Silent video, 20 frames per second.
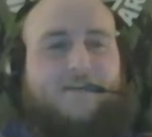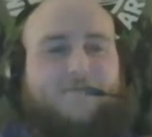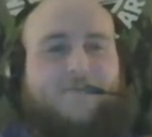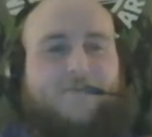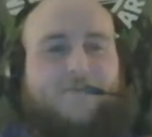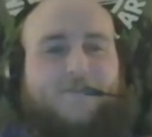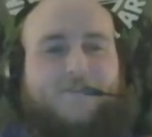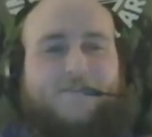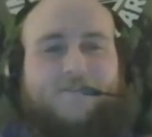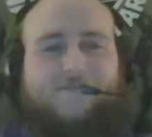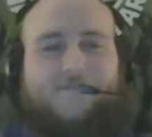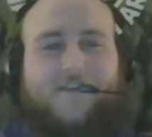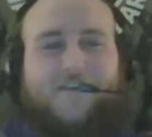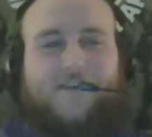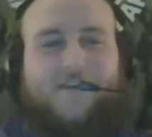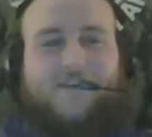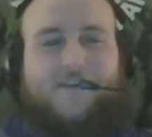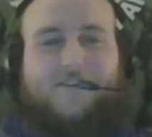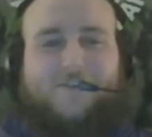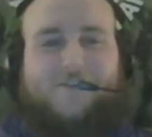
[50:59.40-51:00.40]
after, just
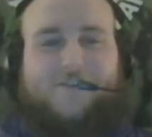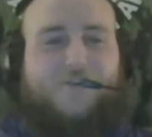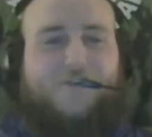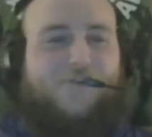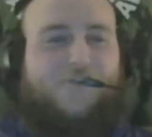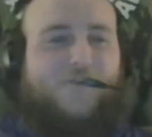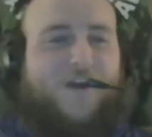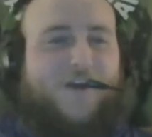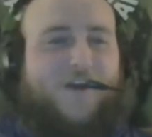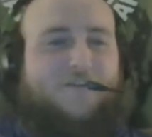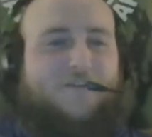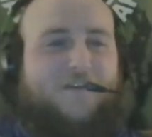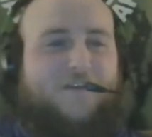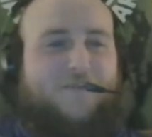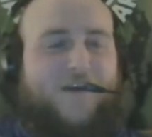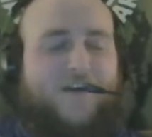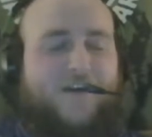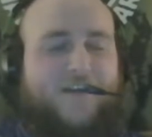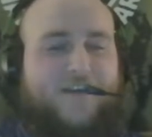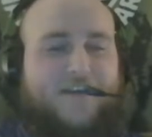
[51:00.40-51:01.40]
do the right
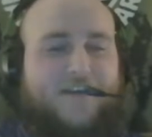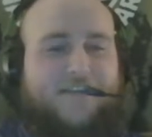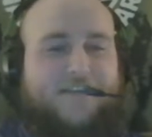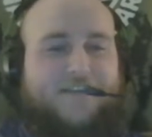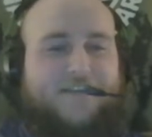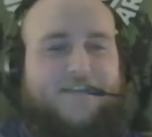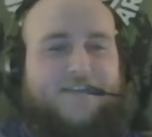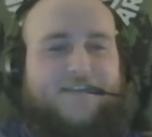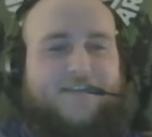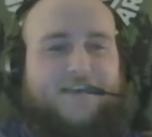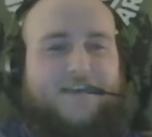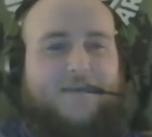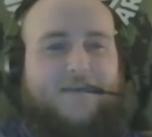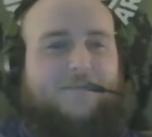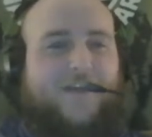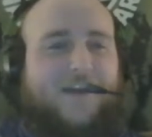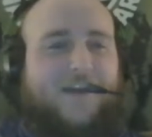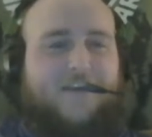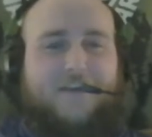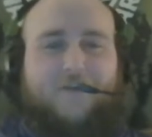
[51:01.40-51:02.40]
thing by the kids and the
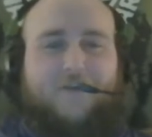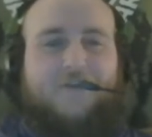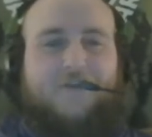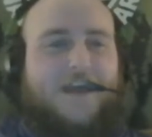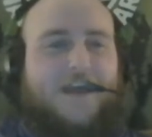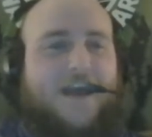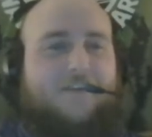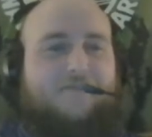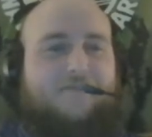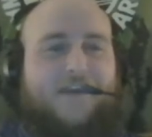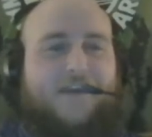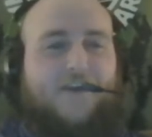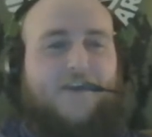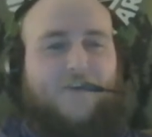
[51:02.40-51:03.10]
team. Like, you can have the